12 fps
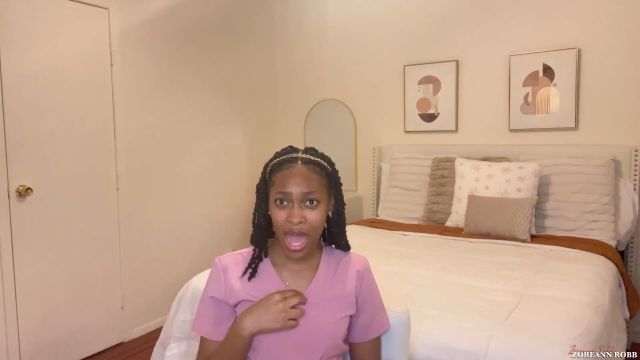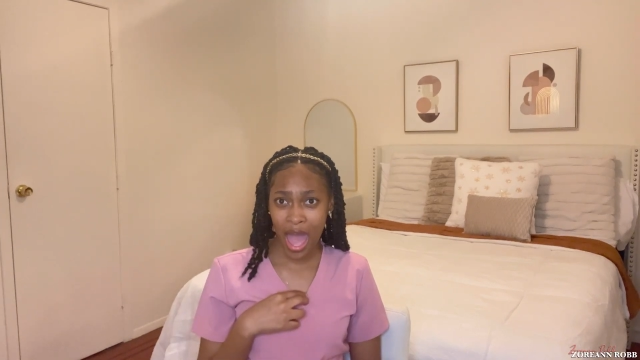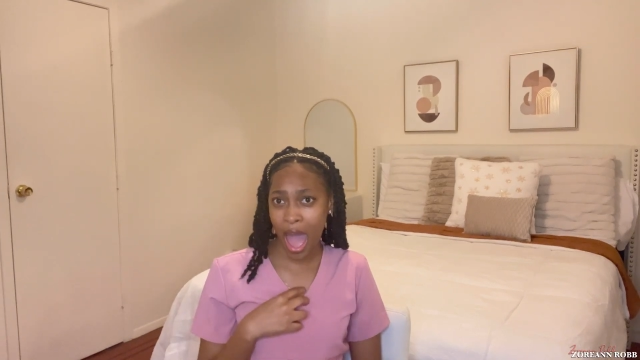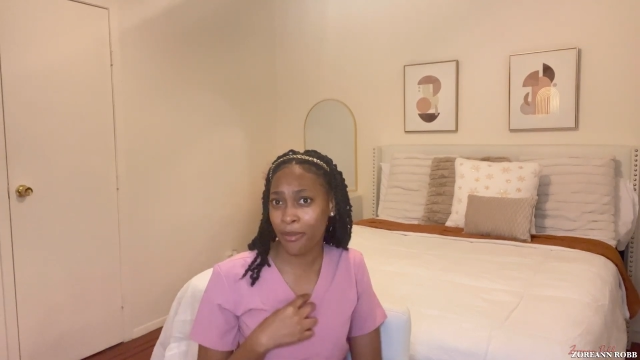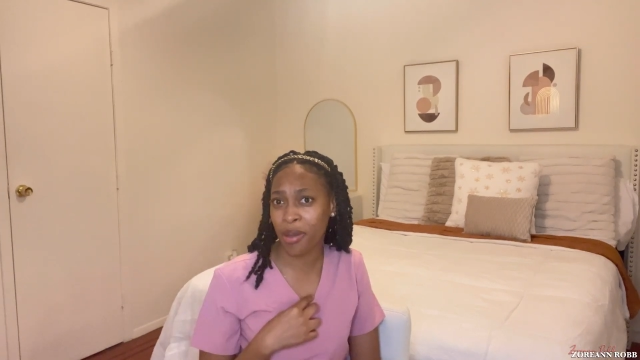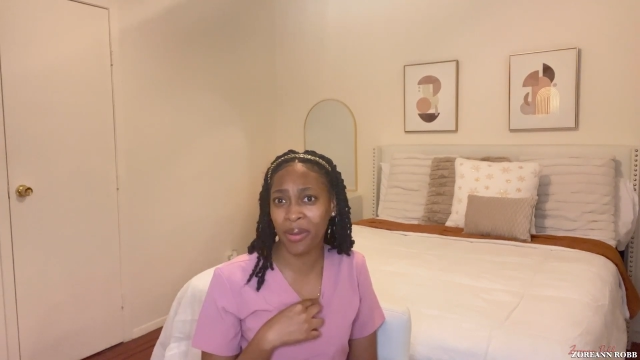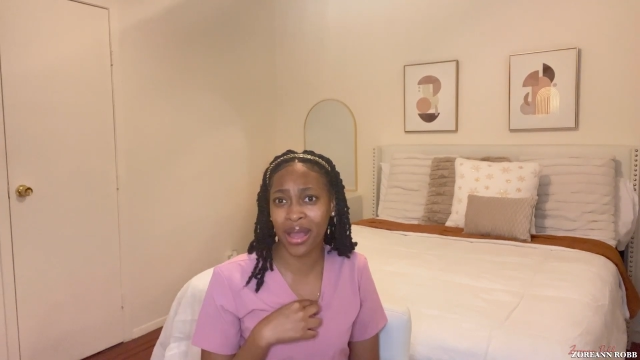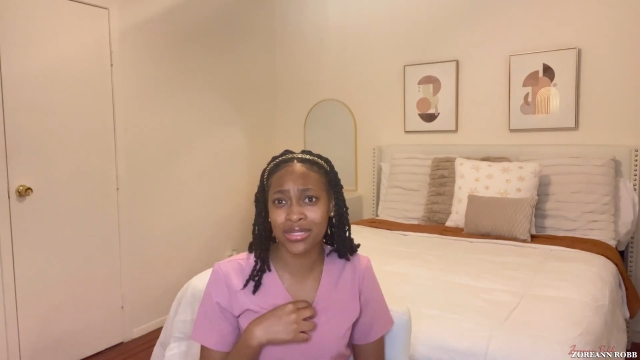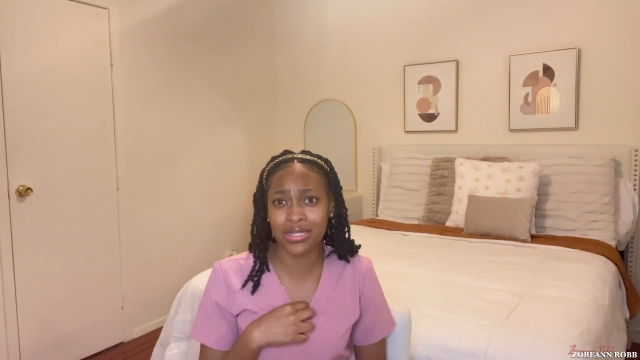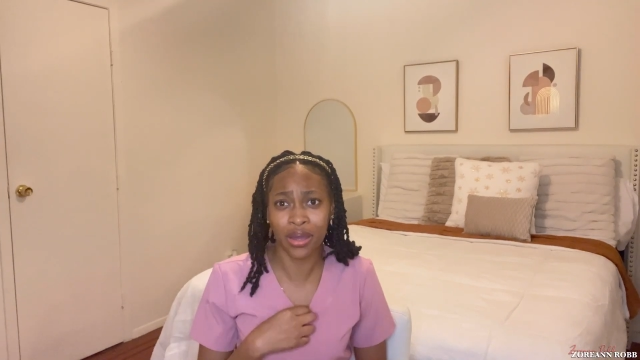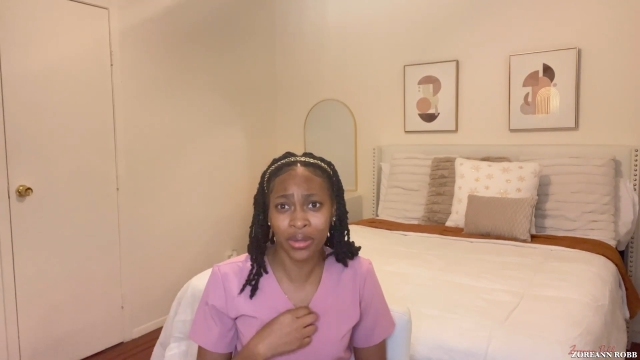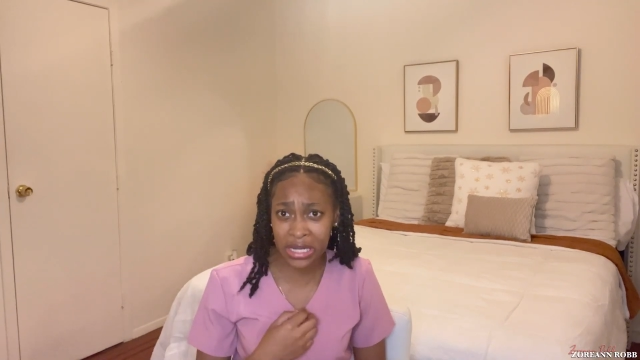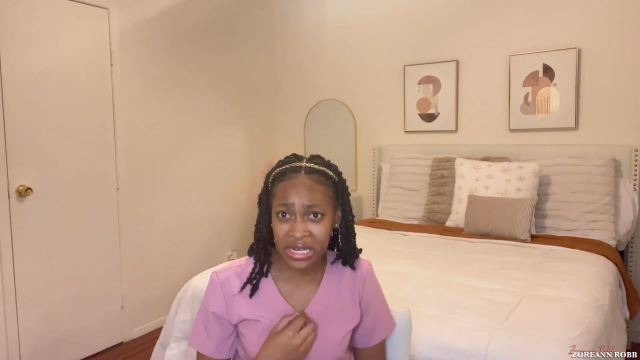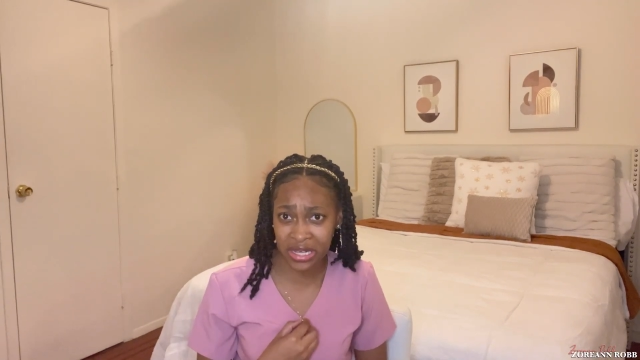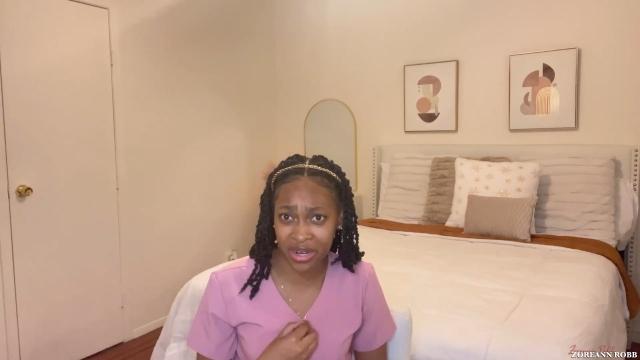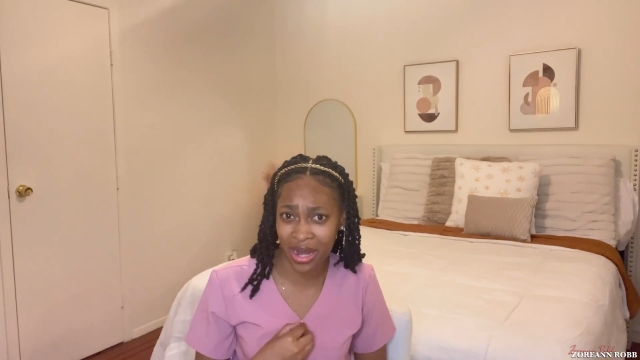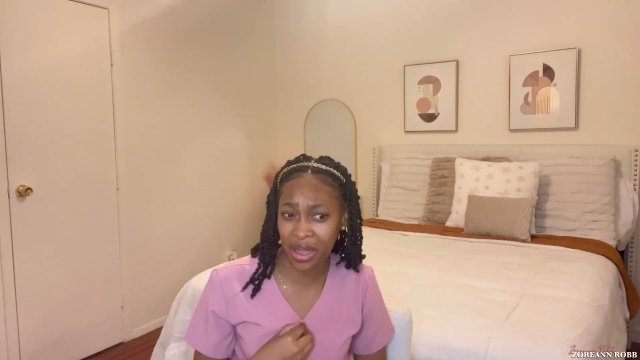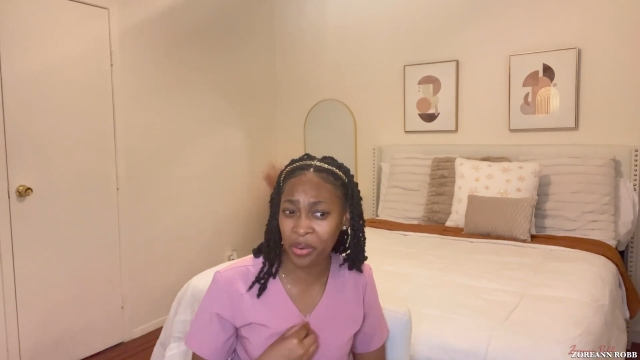I'm going to pass out in here.
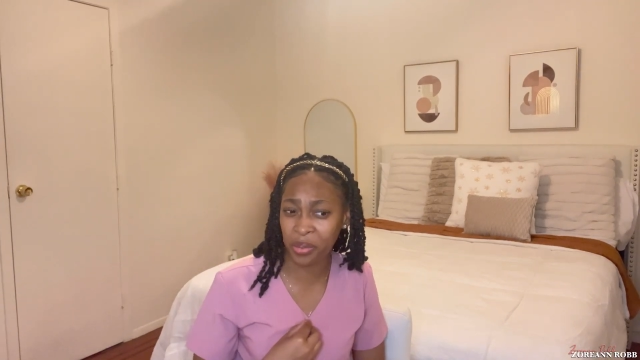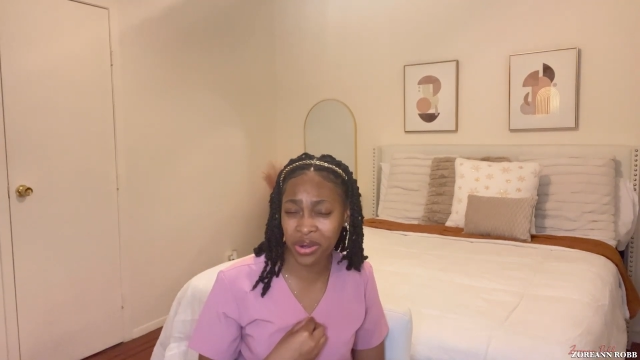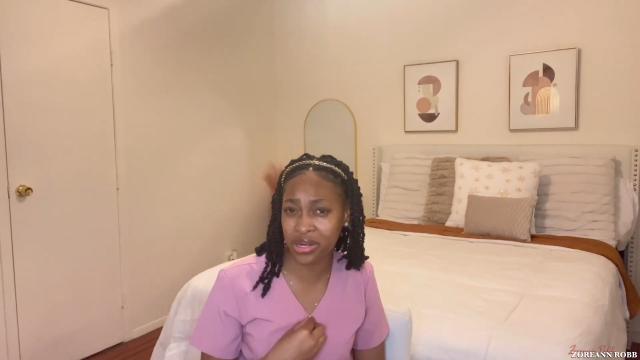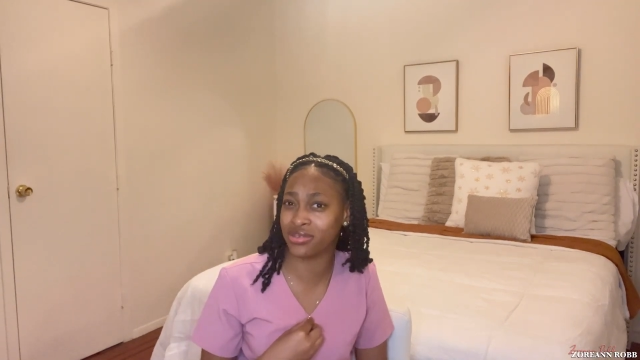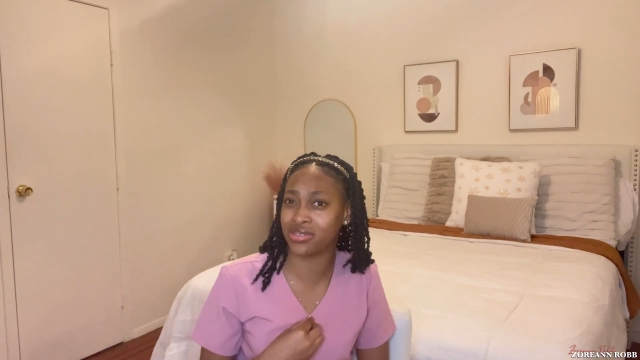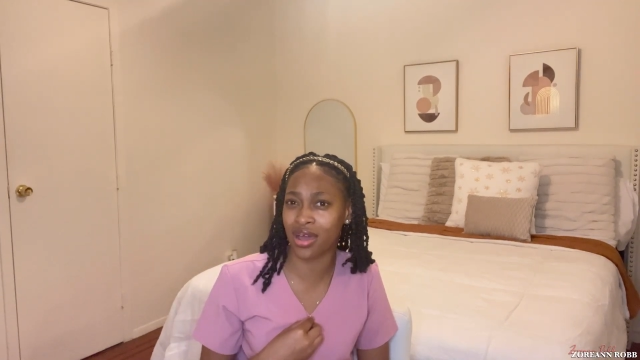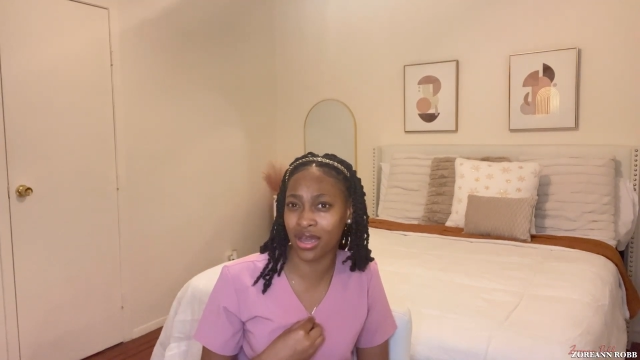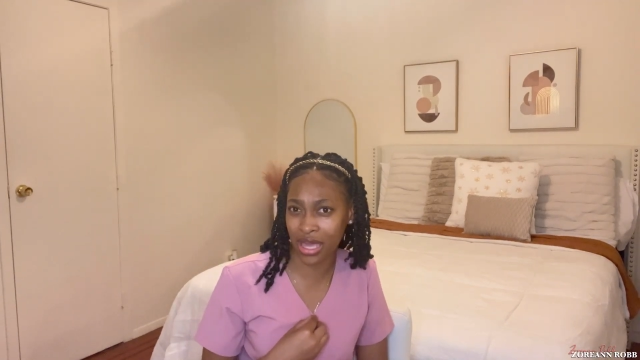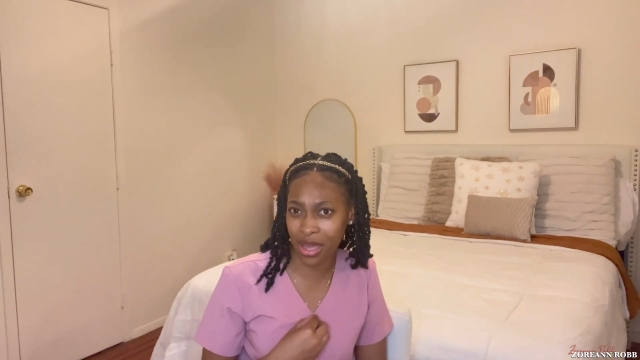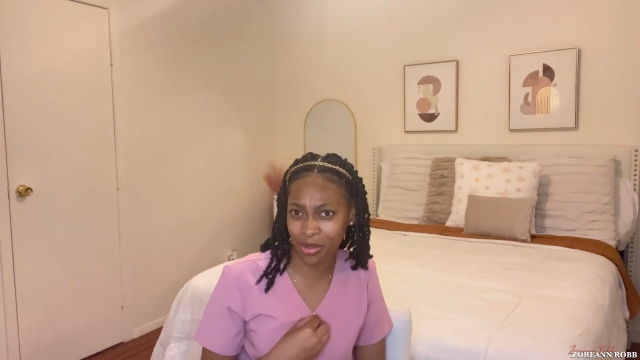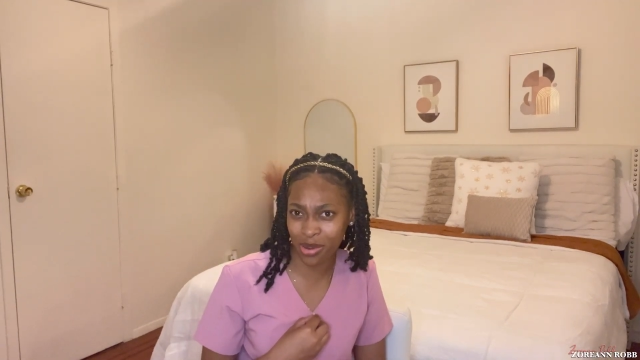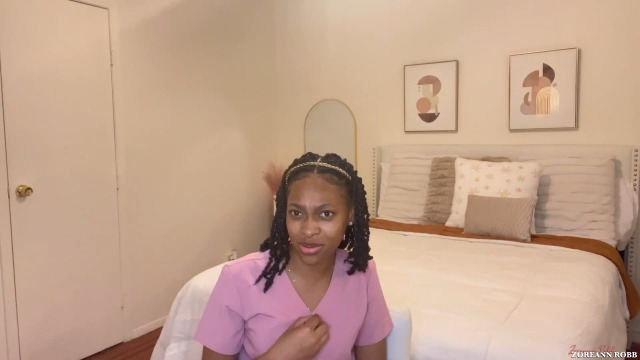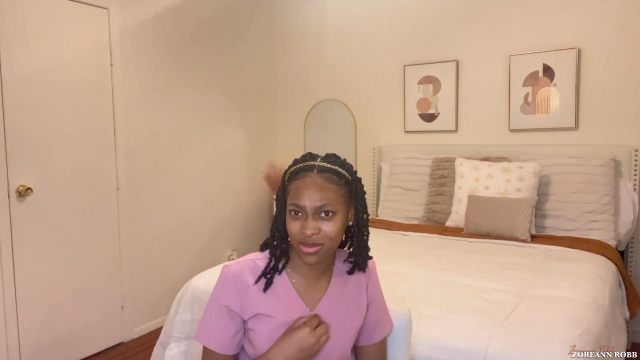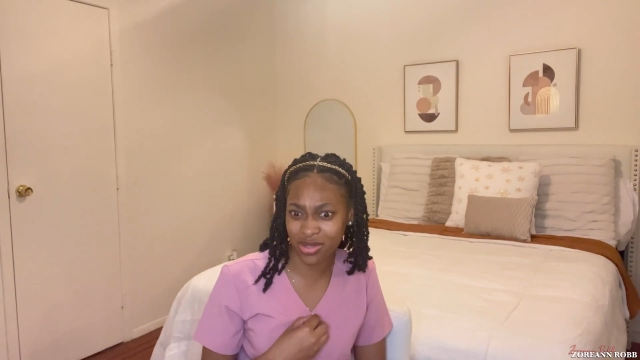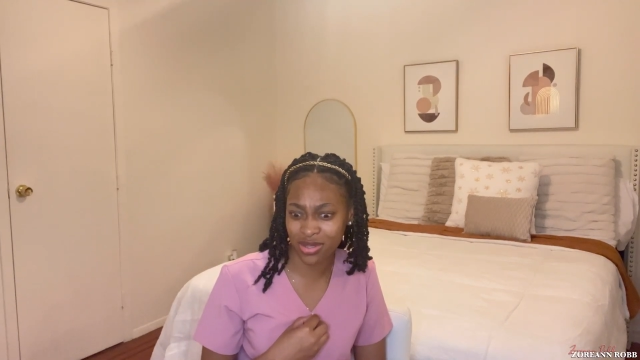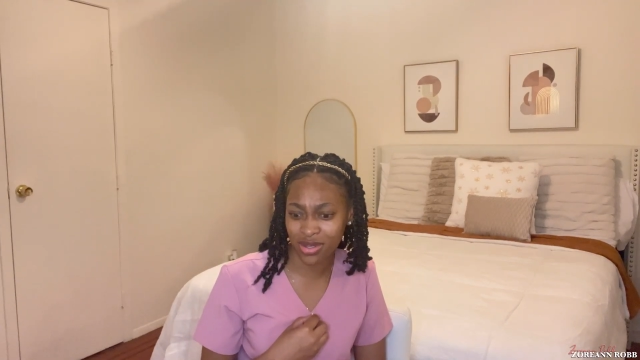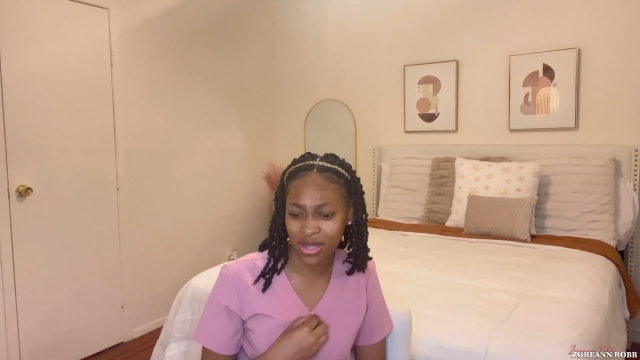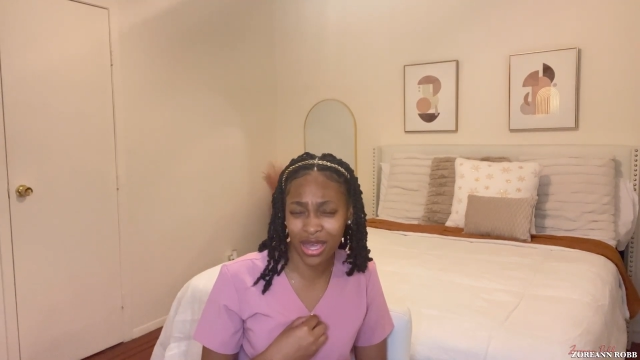Like, what are you talking about?
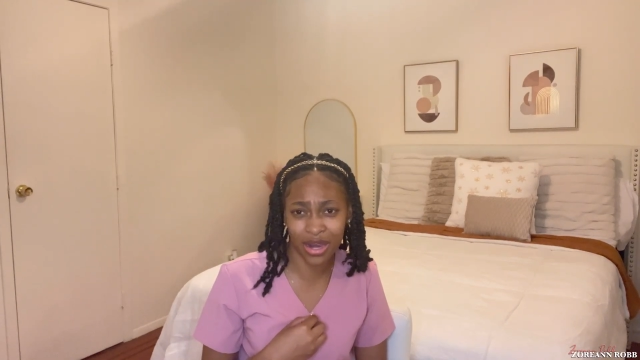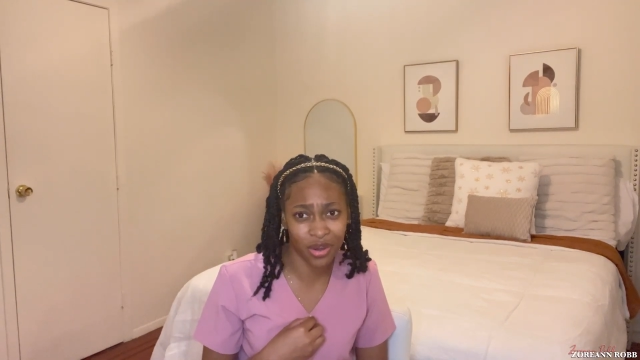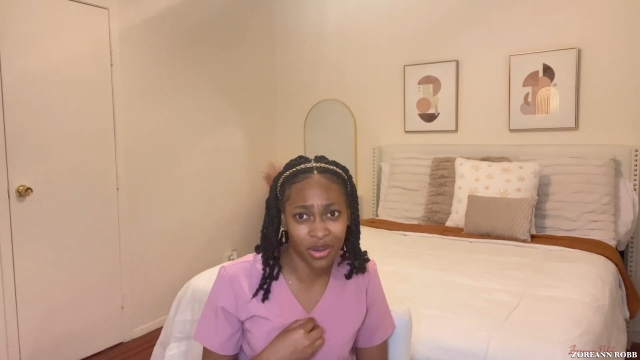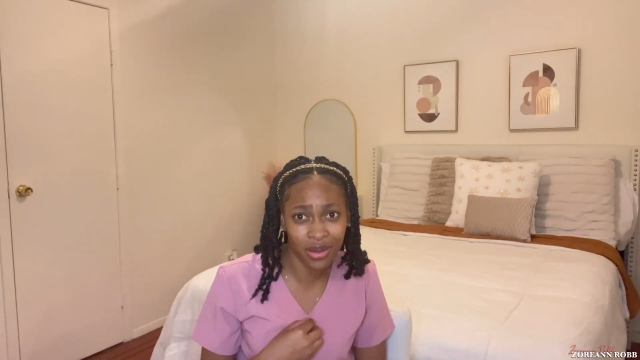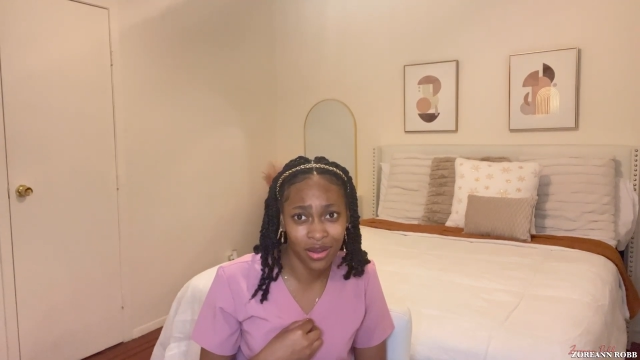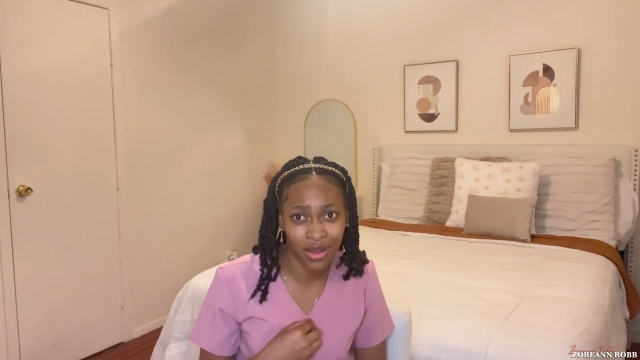Hello?